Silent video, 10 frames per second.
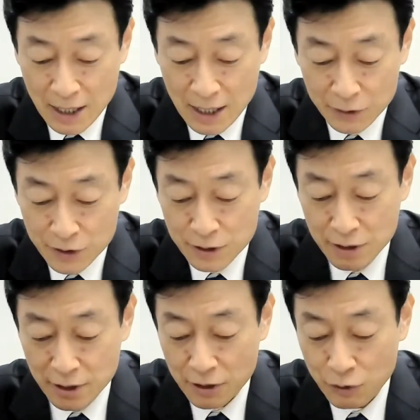and its
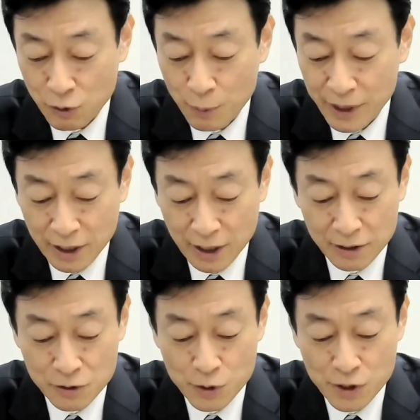economic
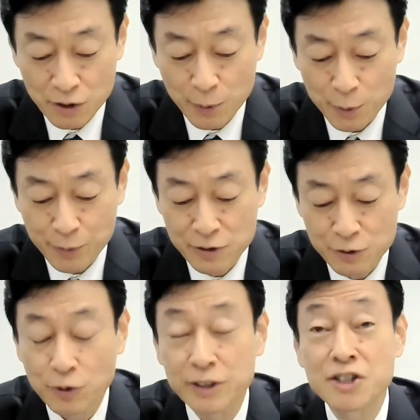and social development
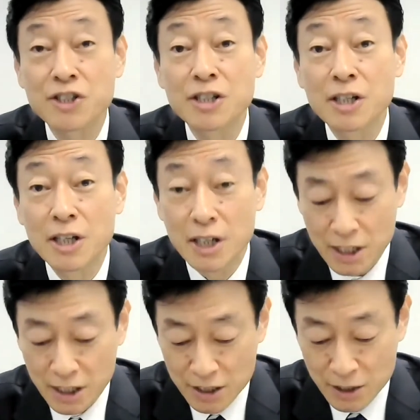strategy
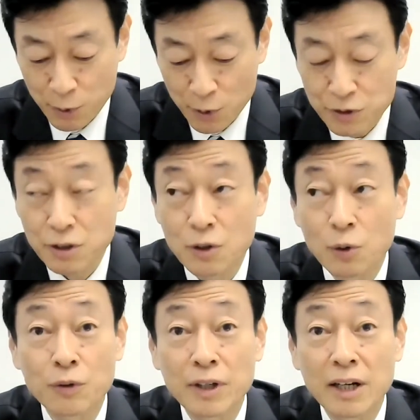in the
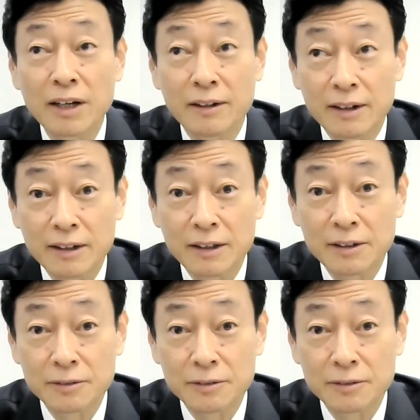post-corona era.